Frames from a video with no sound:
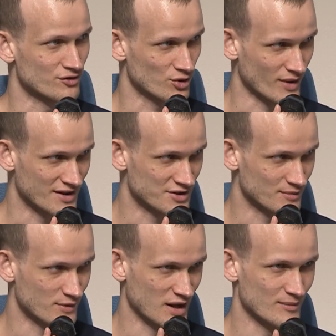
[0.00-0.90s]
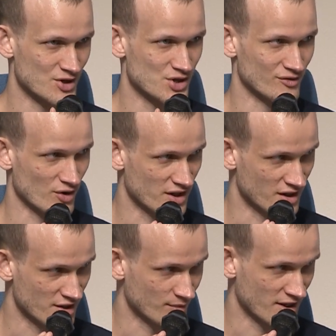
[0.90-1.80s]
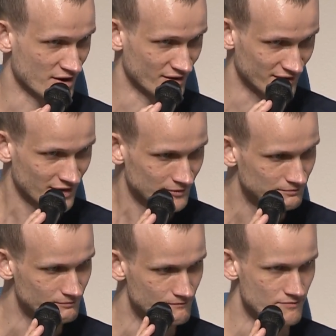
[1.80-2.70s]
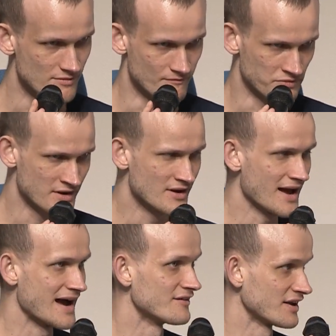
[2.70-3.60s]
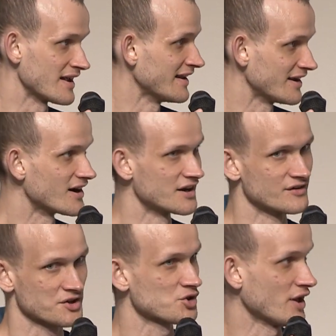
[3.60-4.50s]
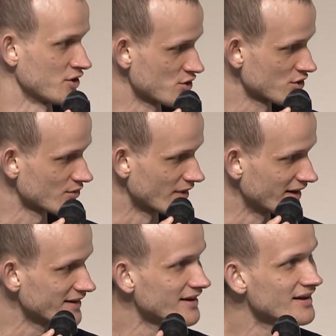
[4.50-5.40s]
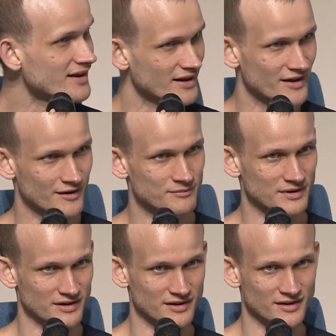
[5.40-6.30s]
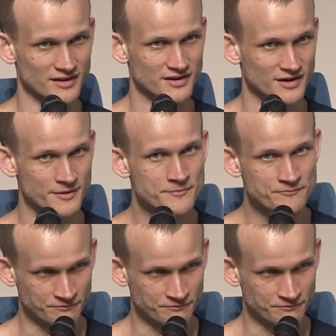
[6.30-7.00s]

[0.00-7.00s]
for granted pretty much ever since we started having any kind of exchange, right? The